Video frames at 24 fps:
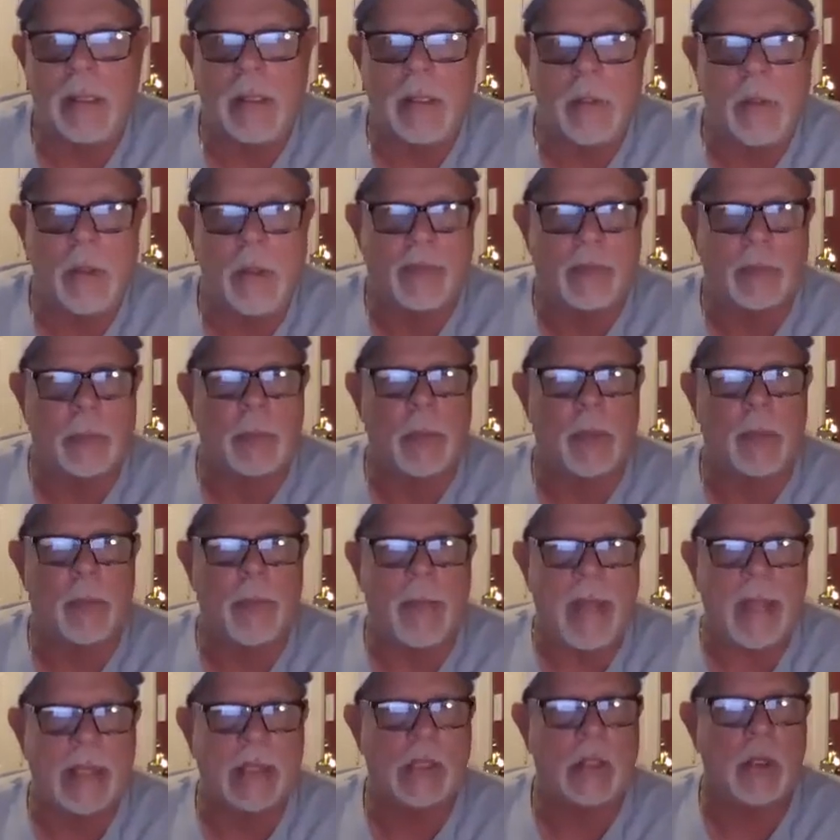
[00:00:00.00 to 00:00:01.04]
you have to put a
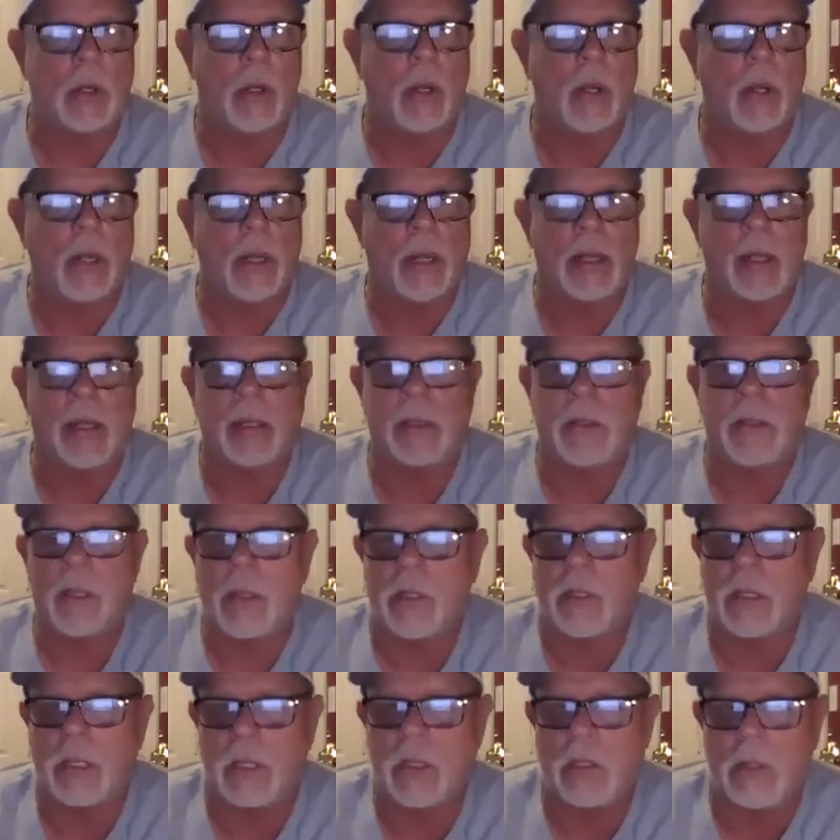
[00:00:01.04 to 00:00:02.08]
mask on, and it
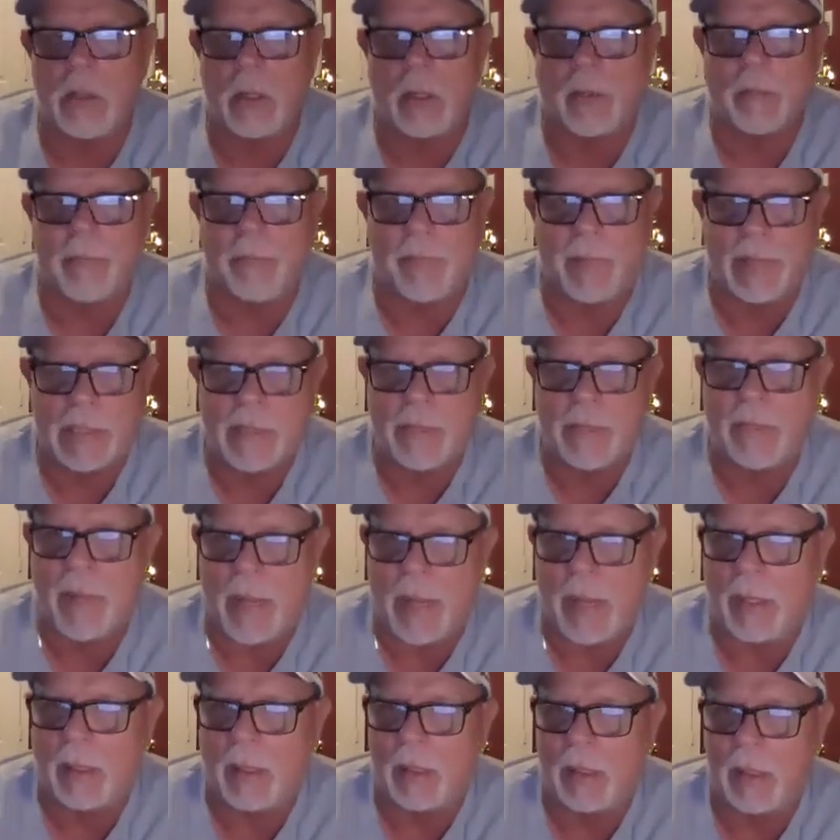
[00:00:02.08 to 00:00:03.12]
turns into a fist
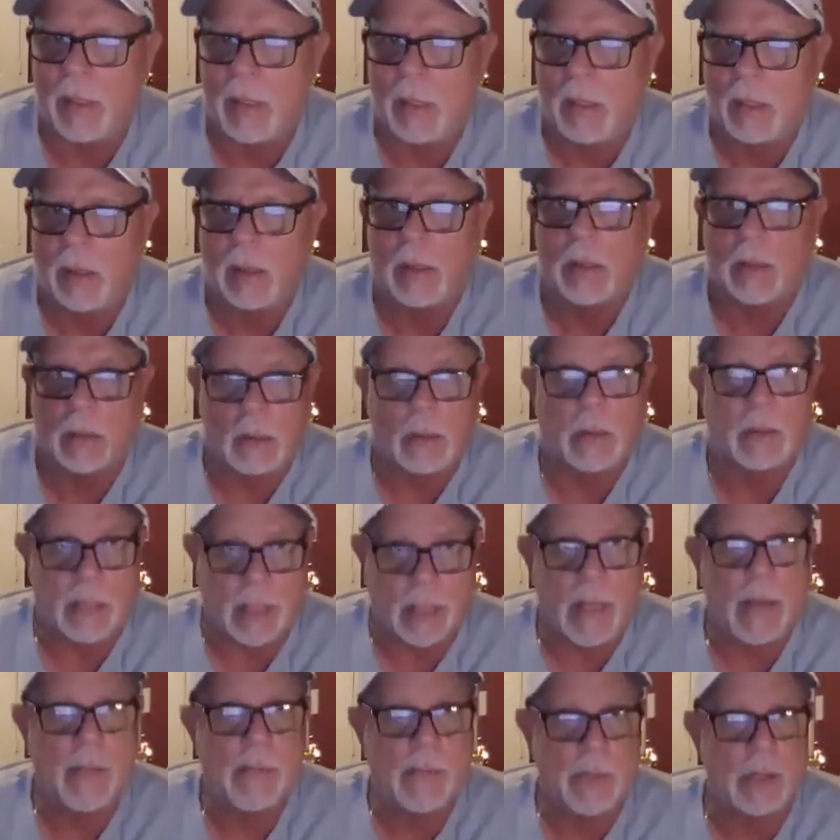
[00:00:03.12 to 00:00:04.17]
fight.
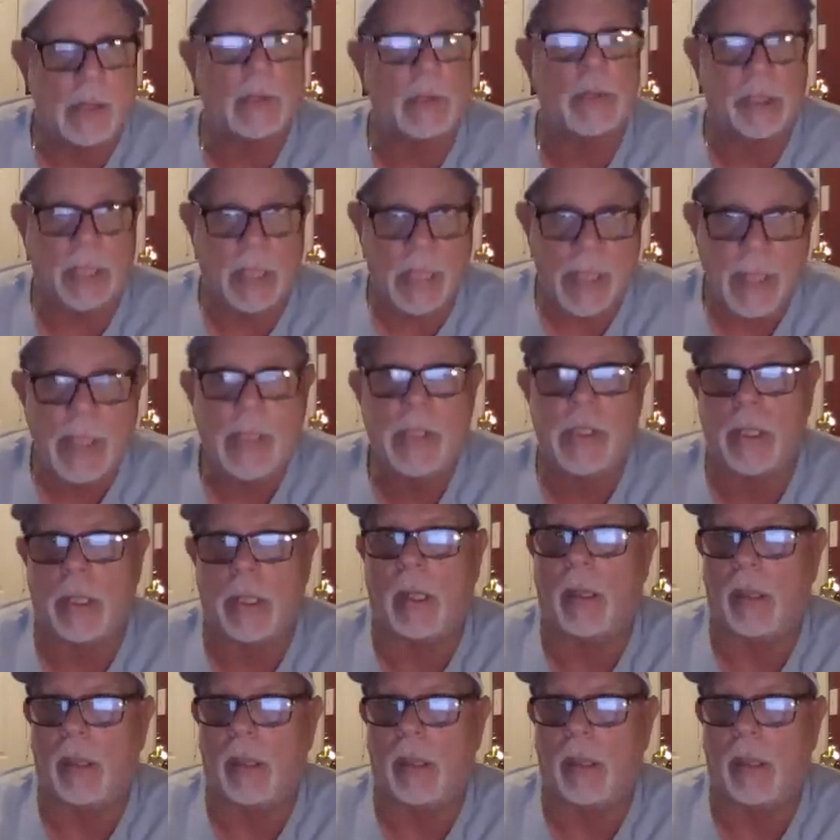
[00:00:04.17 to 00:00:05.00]
Times are changing.